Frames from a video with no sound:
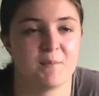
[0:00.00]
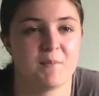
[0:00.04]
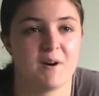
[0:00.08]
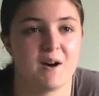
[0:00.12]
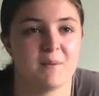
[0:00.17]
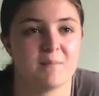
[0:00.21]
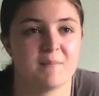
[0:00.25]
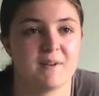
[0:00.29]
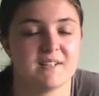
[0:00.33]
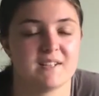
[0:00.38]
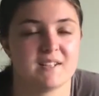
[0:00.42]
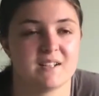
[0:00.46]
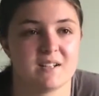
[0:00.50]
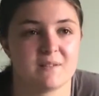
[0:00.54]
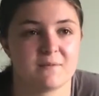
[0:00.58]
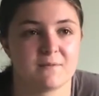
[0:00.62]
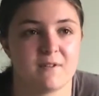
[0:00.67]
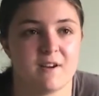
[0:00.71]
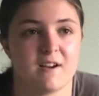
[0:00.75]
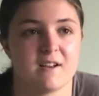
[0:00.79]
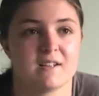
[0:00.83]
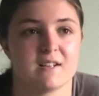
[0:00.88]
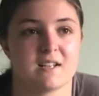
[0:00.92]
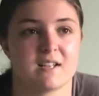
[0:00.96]
mum ended up
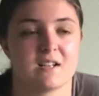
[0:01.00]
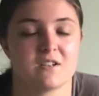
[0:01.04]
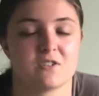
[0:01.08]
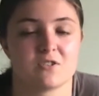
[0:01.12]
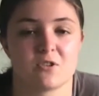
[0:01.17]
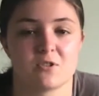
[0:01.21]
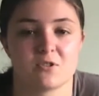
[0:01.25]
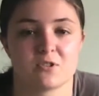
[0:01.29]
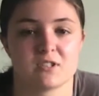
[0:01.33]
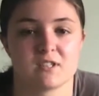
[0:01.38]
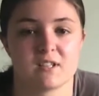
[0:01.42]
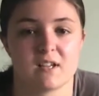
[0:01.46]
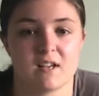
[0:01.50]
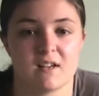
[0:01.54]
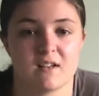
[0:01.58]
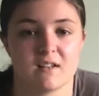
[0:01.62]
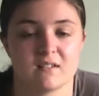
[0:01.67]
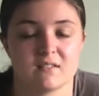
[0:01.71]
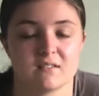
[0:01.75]
finding a doctor,